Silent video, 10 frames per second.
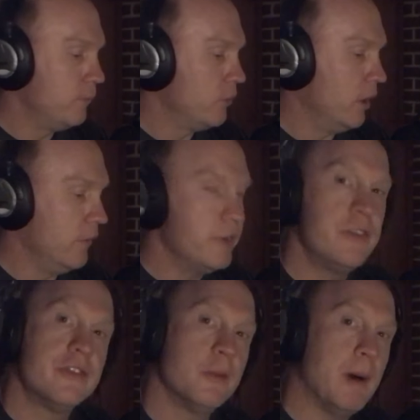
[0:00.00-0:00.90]
And this
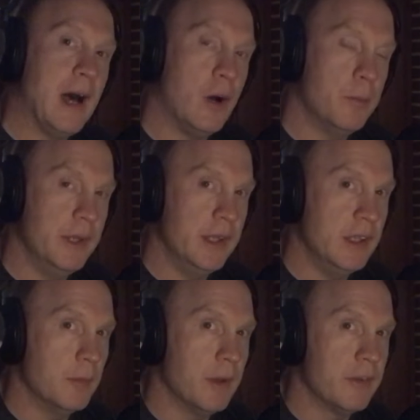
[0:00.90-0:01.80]
is the Pyle
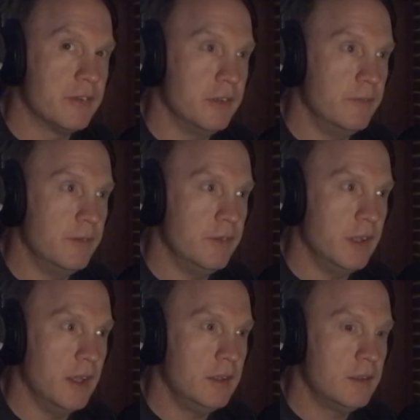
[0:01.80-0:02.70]
PD
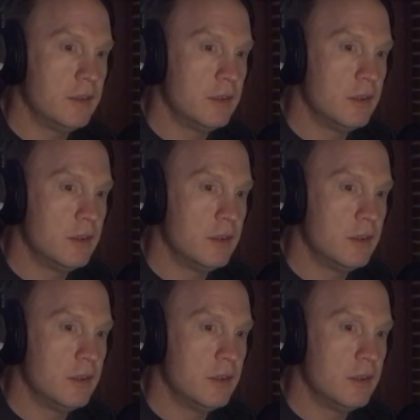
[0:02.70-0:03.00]
MIC58